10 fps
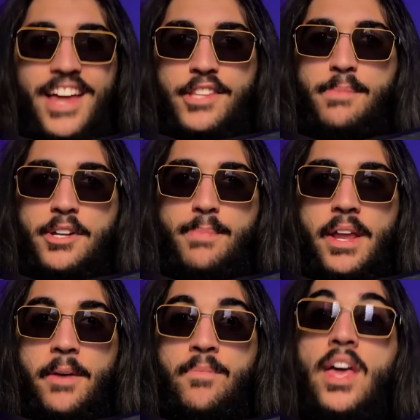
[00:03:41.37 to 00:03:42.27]
that's much
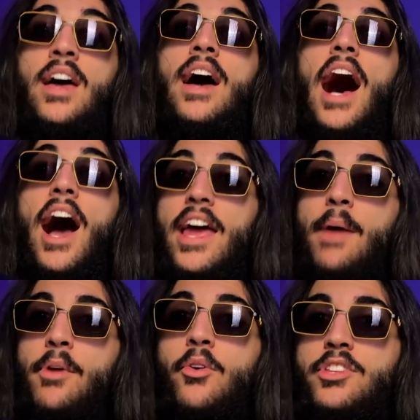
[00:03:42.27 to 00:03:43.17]
better. I
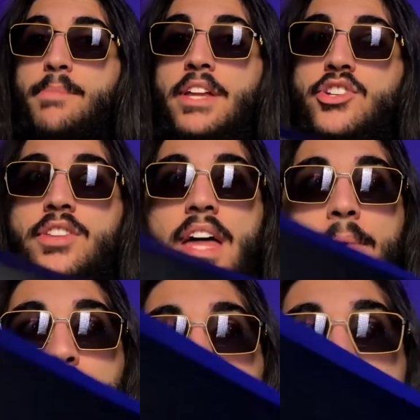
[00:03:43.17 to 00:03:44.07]
am going to mention
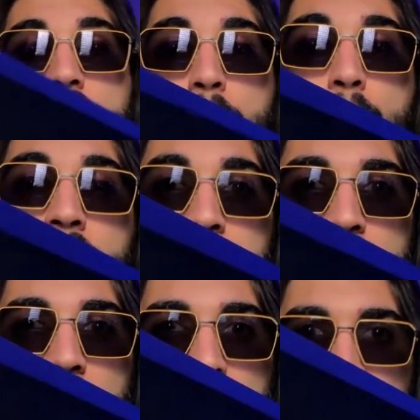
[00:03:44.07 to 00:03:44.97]
that due to the button
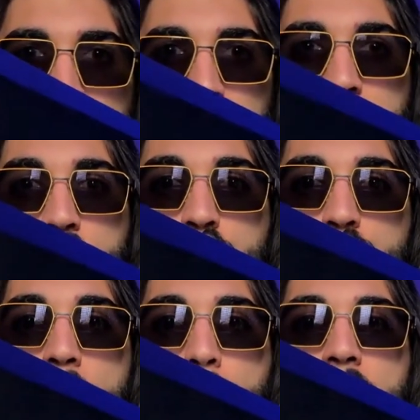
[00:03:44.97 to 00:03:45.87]
size here, the
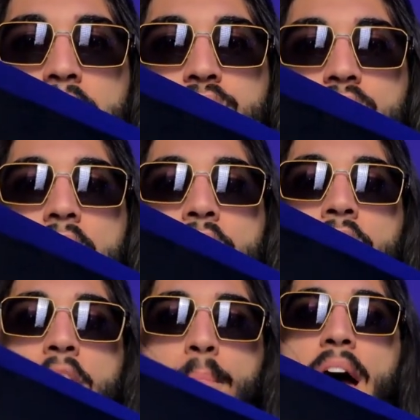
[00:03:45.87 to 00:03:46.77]
strap pegs are not
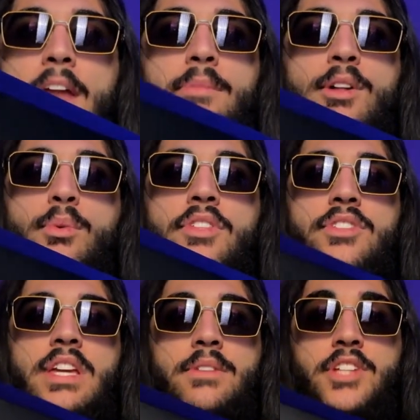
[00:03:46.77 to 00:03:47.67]
compatible with
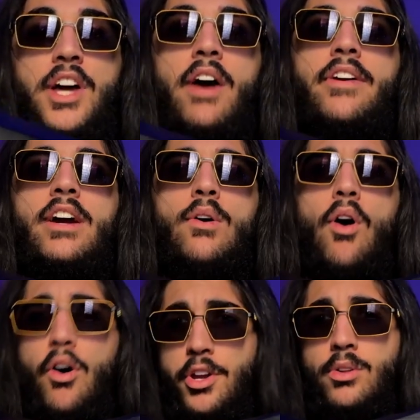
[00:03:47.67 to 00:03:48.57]
the D'Addario
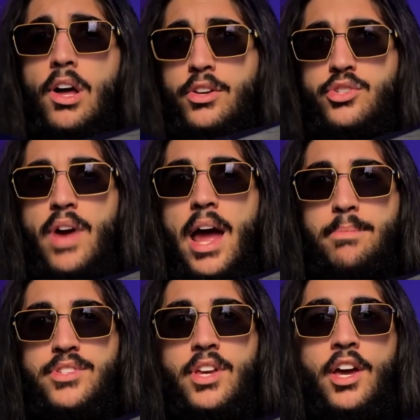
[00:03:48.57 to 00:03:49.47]
Auto-Lock
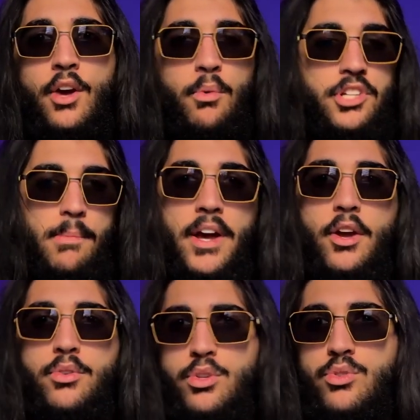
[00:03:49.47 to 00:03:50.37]
straps, which are my
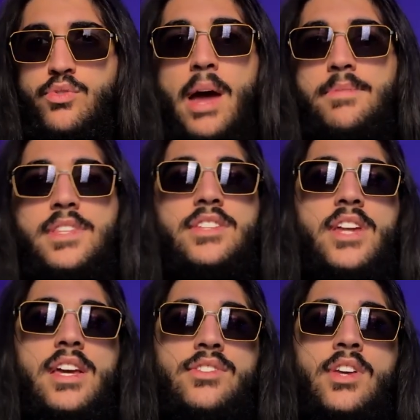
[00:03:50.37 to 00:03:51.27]
go-to straps these
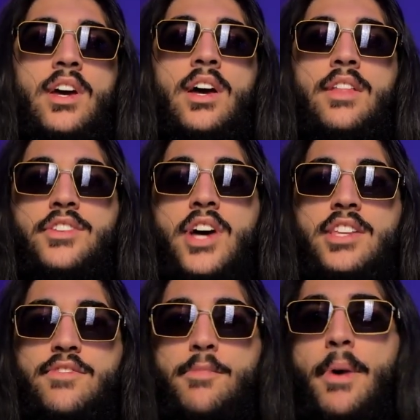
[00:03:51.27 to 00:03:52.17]
days. The size
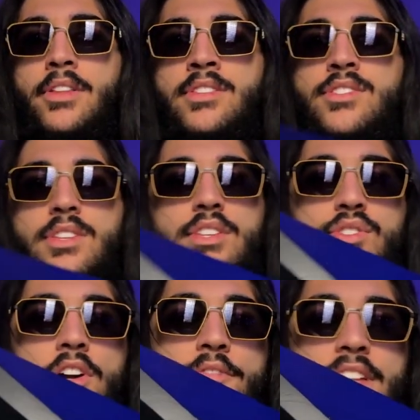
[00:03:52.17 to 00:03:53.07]
of the buttons is
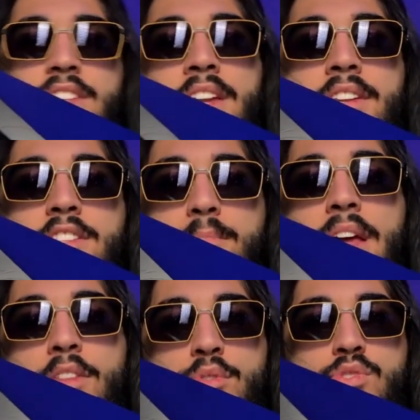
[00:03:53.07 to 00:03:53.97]
sort of intended to make
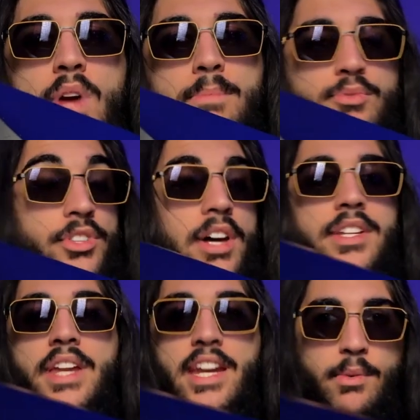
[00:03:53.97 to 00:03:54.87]
those straps
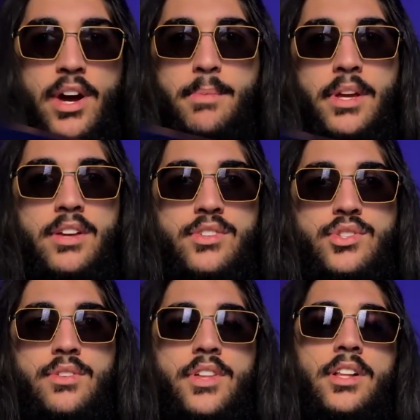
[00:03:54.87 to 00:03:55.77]
redundant anyway, because
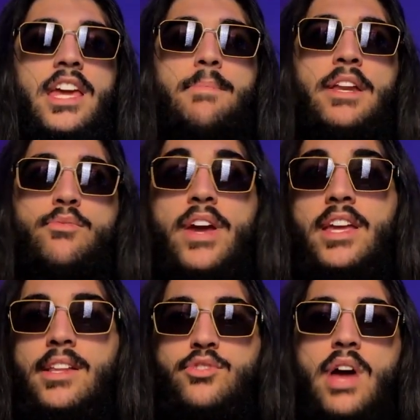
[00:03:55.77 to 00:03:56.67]
they'll keep any
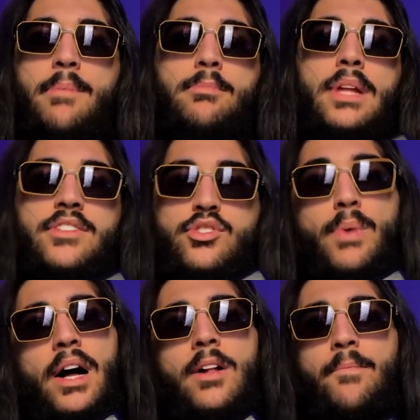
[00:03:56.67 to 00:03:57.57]
regular strap in place as
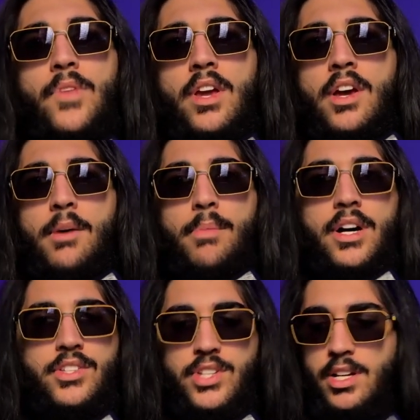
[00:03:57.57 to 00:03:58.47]
well, but
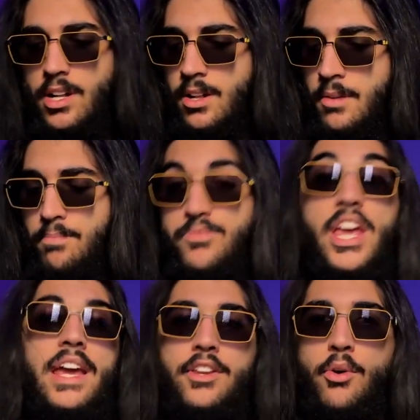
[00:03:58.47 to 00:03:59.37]
still,
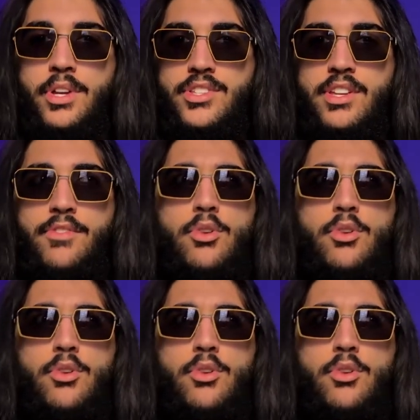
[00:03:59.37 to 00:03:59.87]
take notice if you